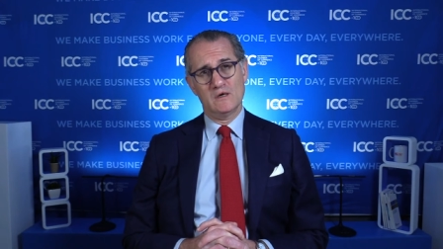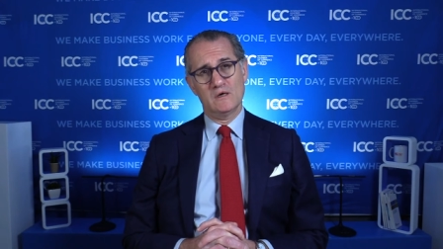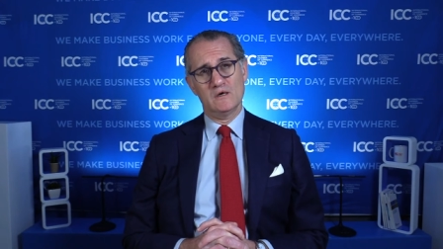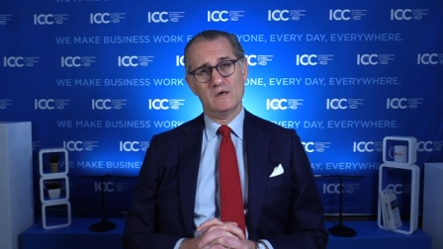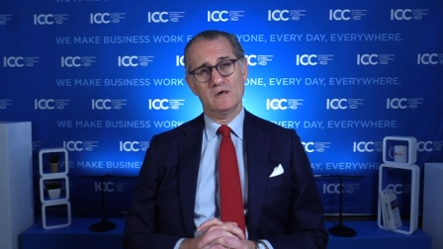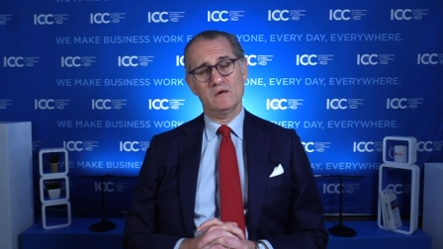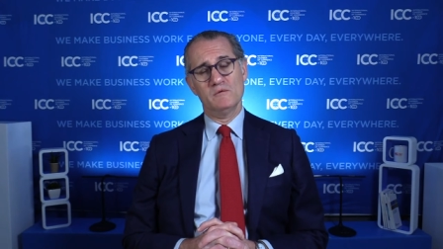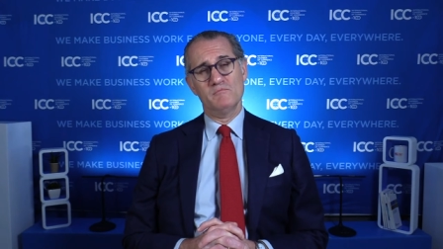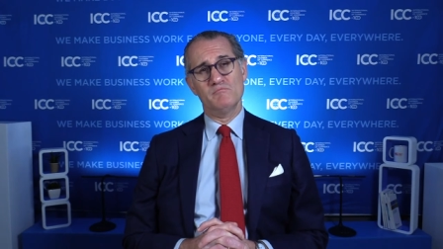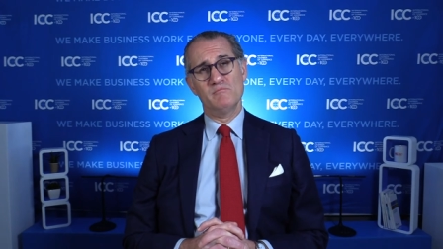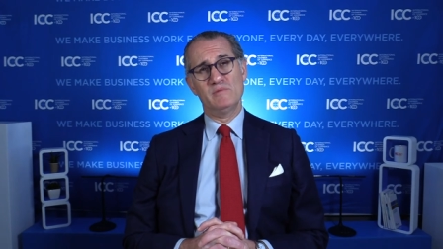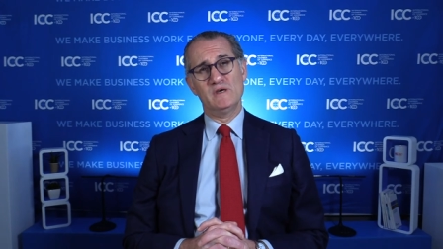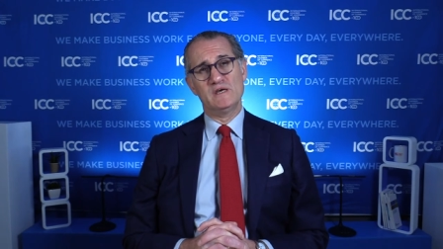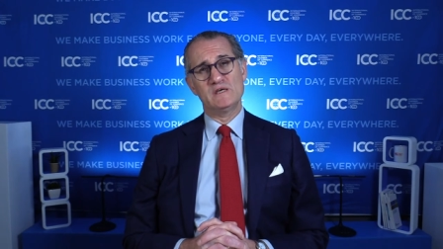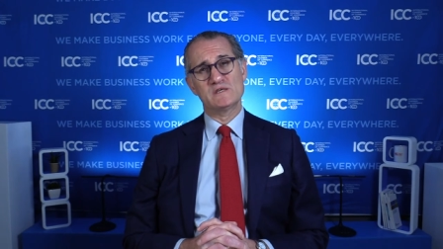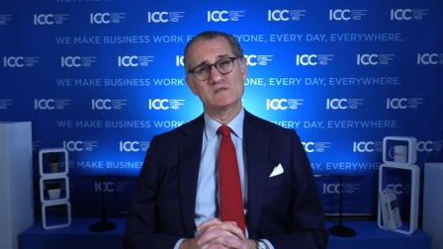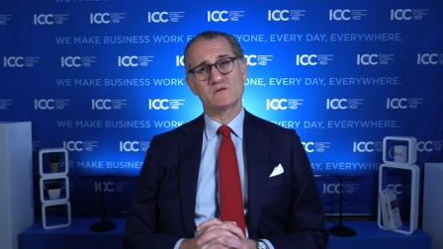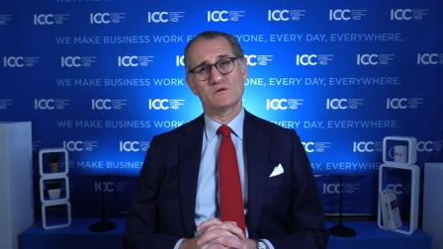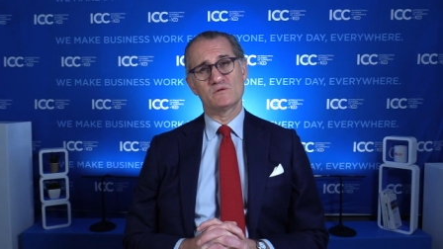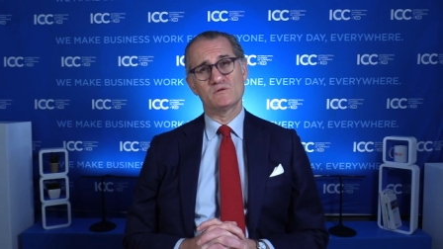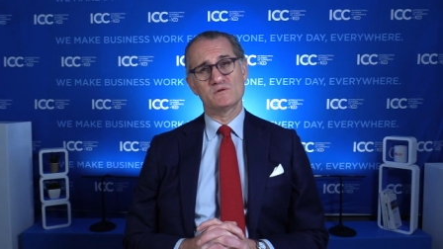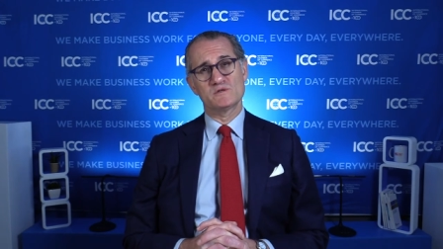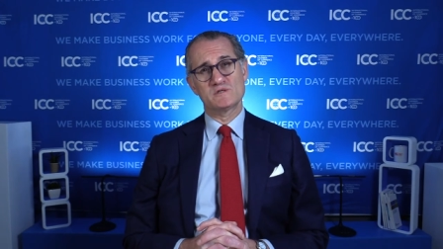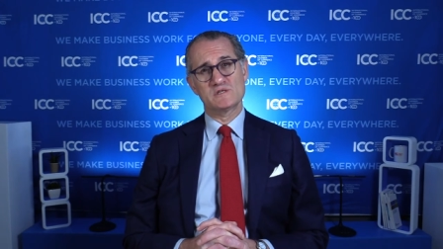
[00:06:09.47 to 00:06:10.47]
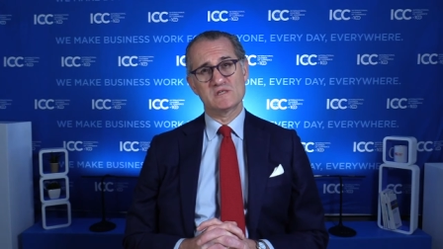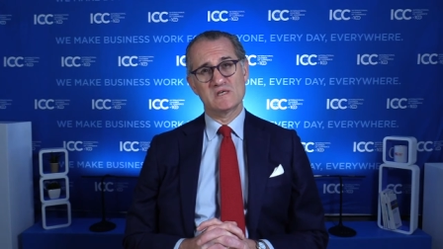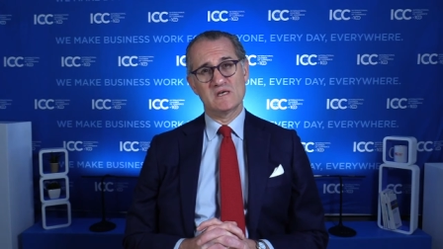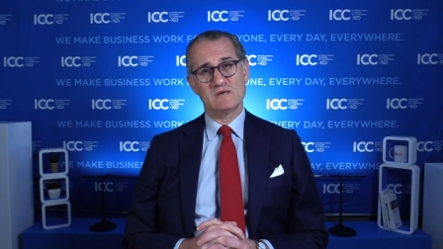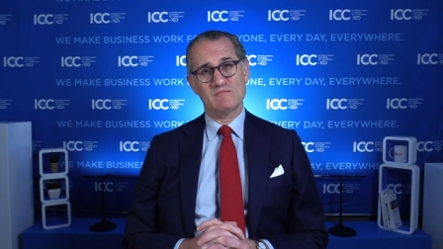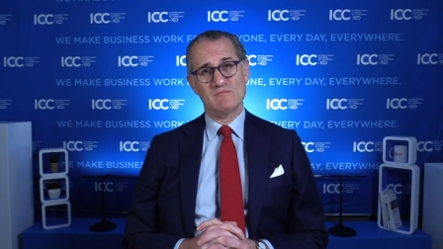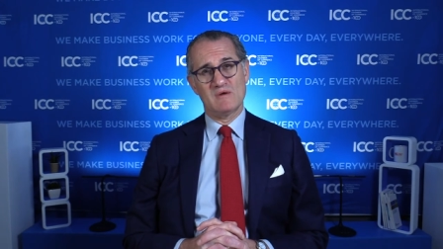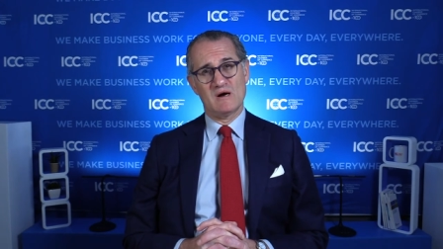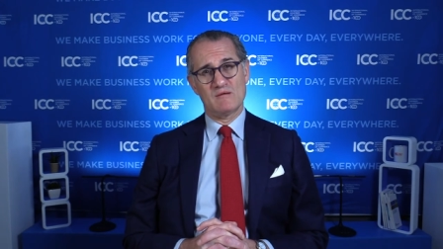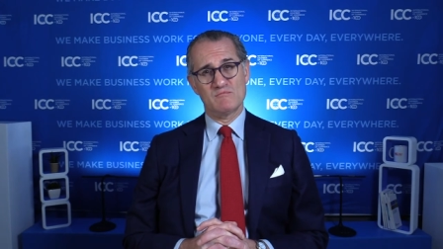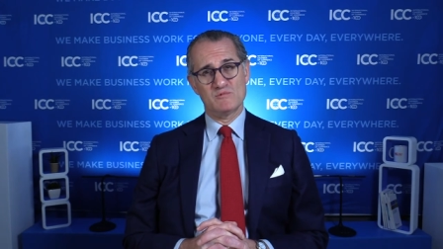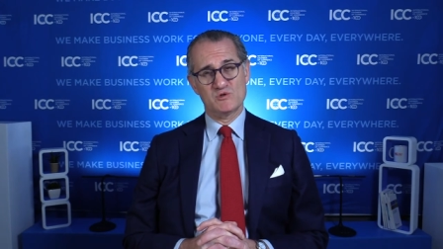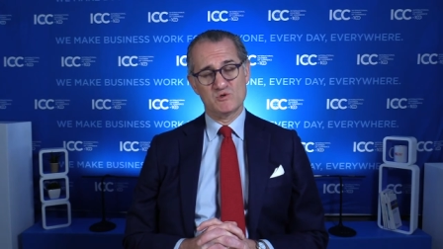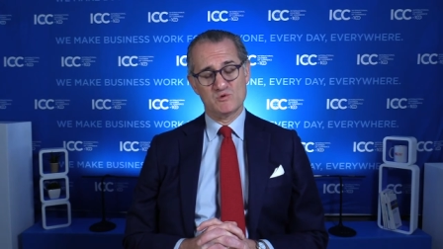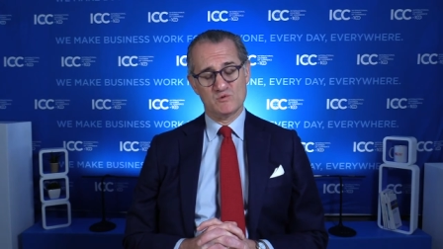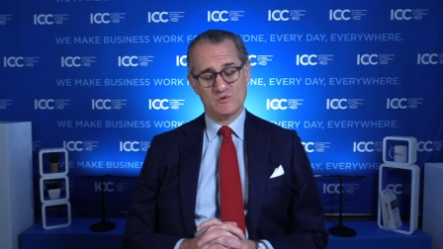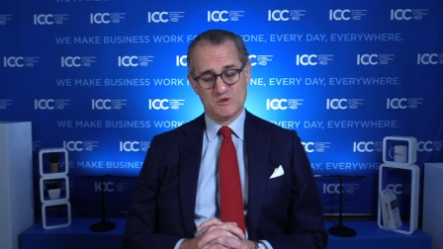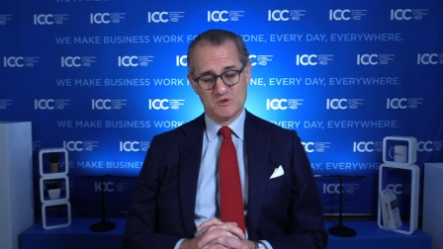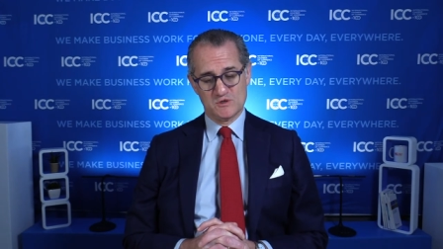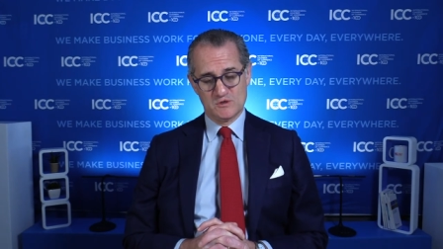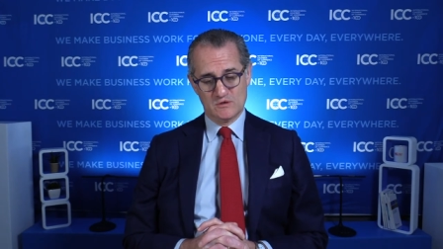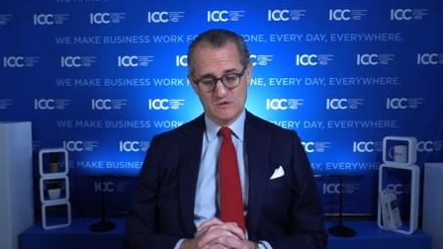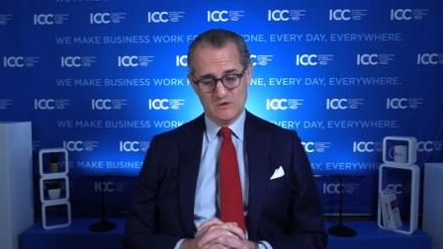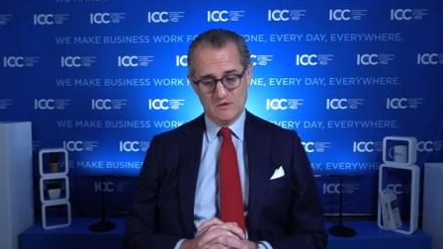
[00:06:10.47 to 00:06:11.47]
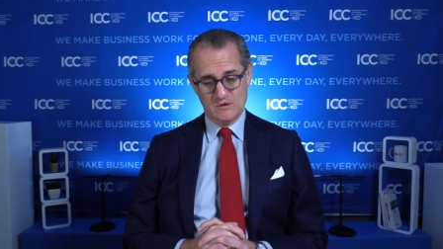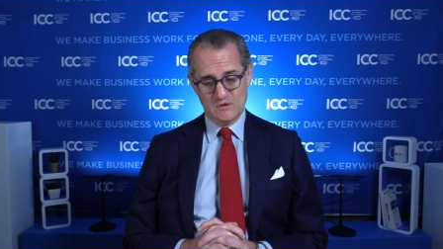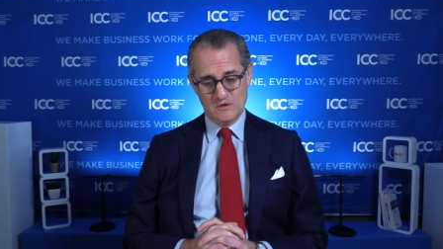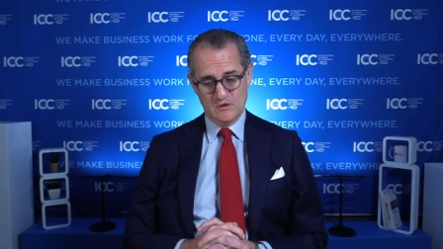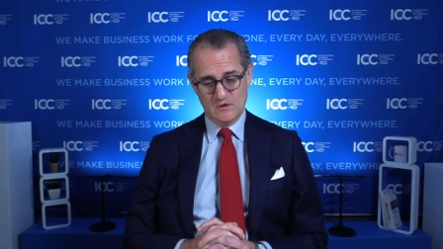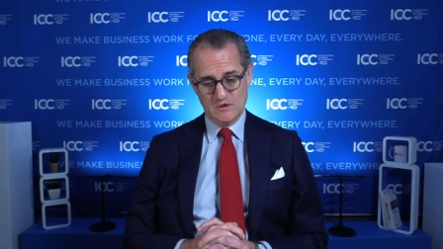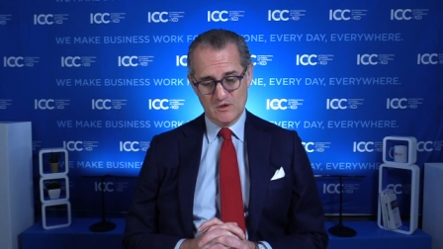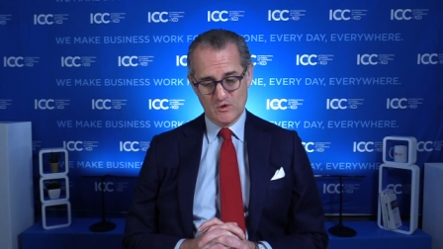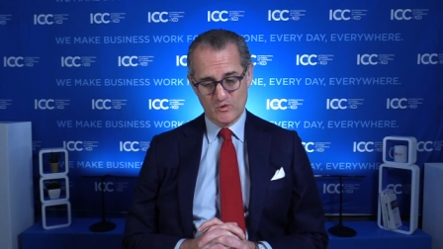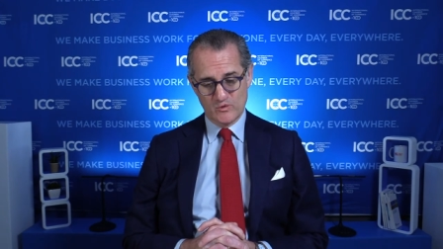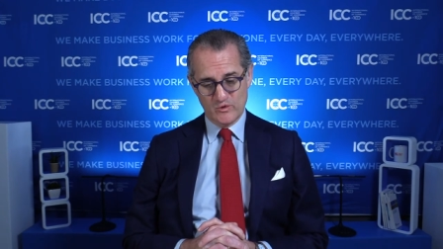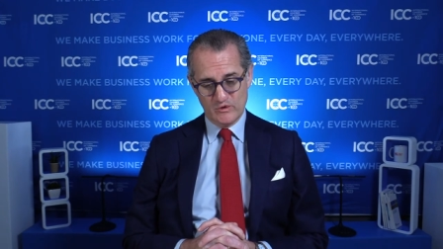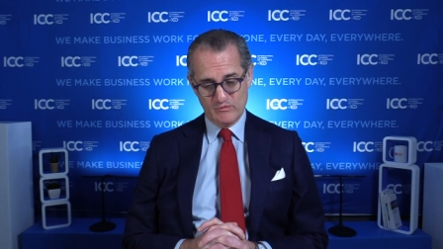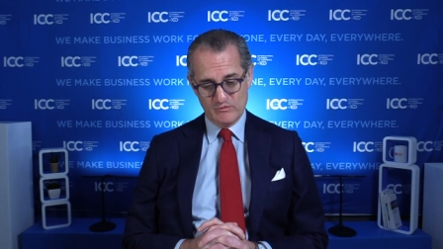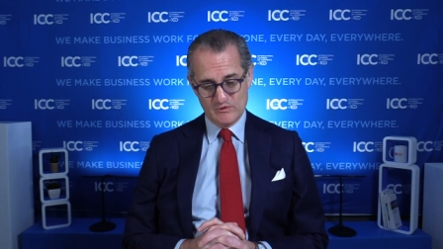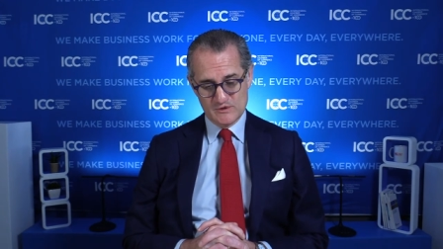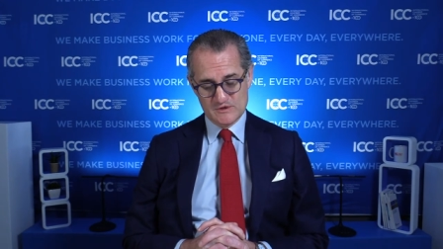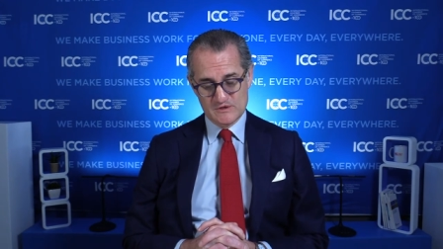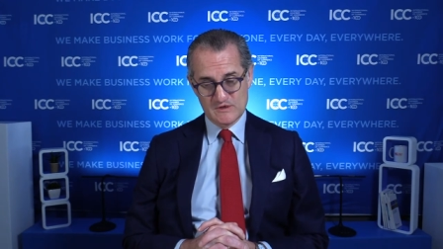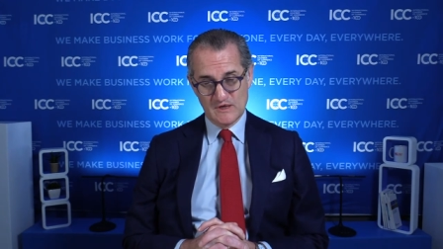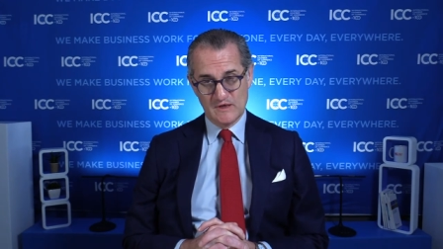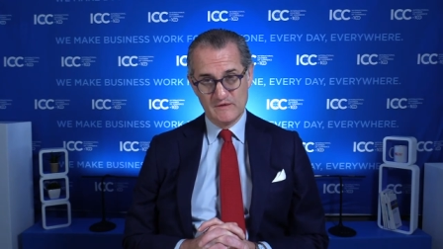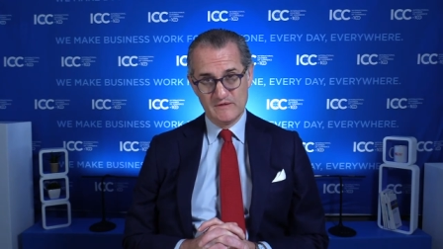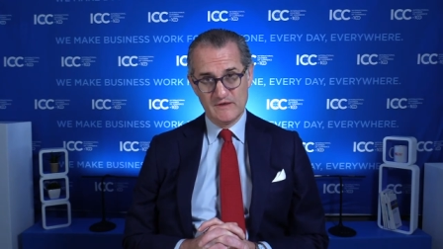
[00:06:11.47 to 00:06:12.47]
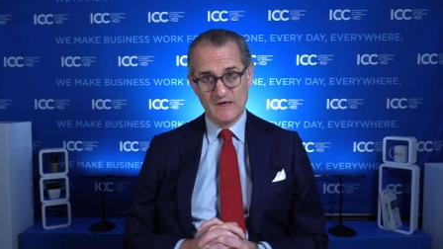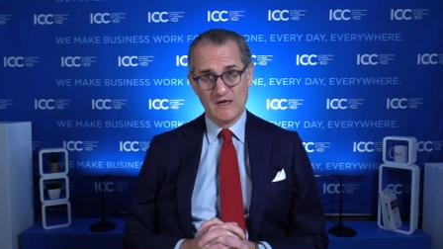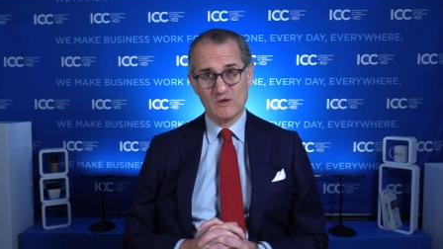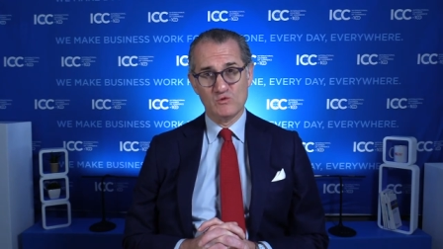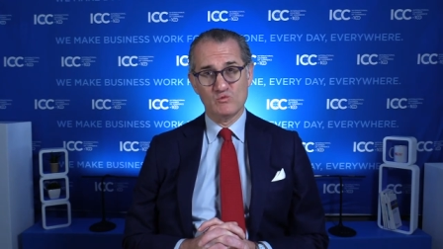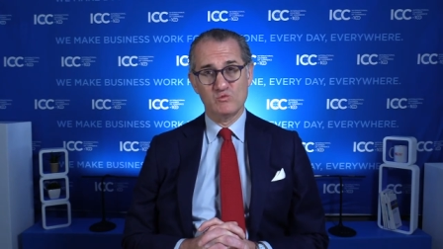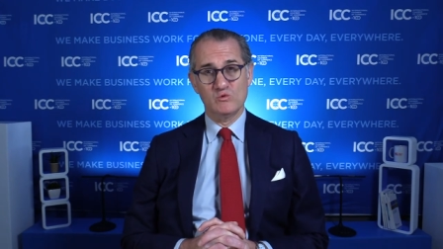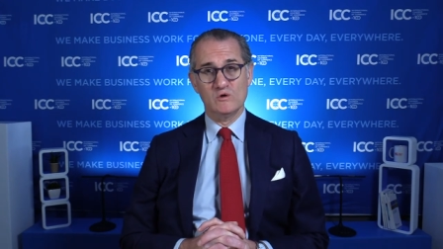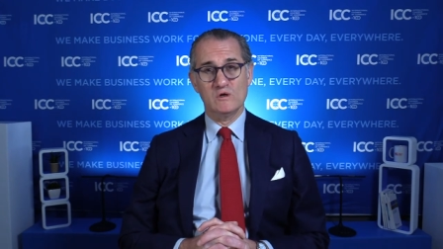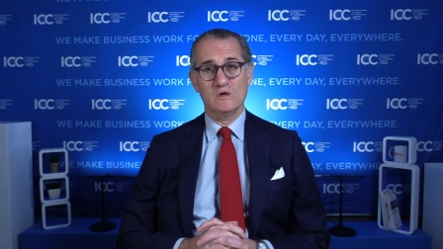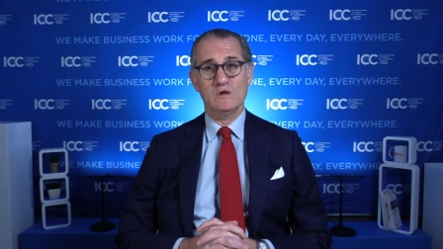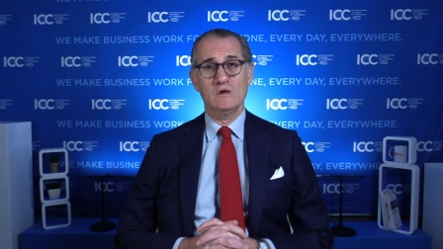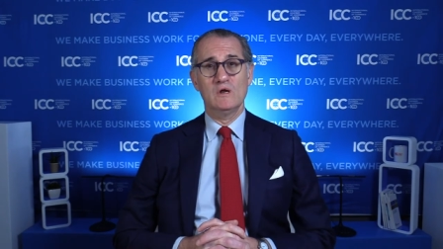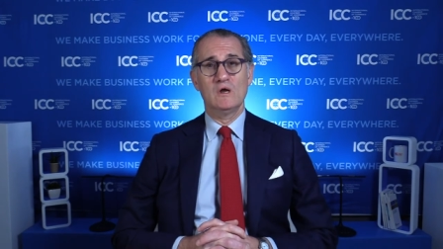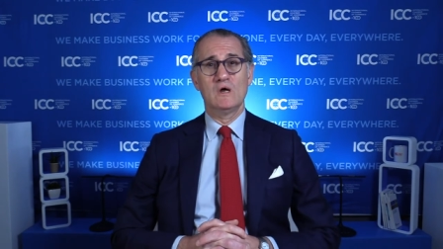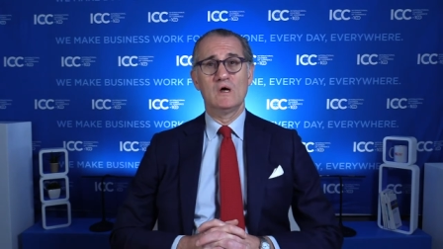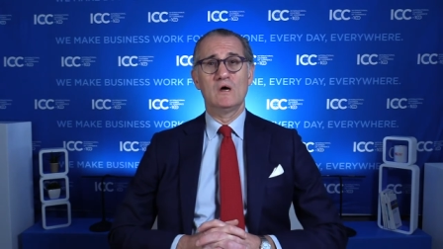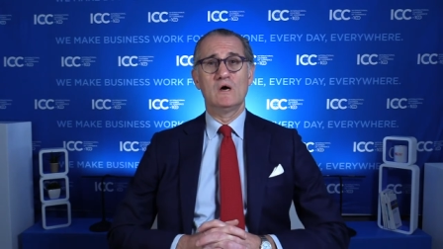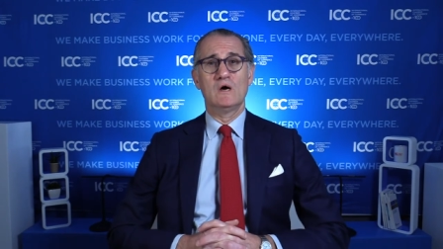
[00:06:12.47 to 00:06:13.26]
uh, based on the same arbitration agreements. And that will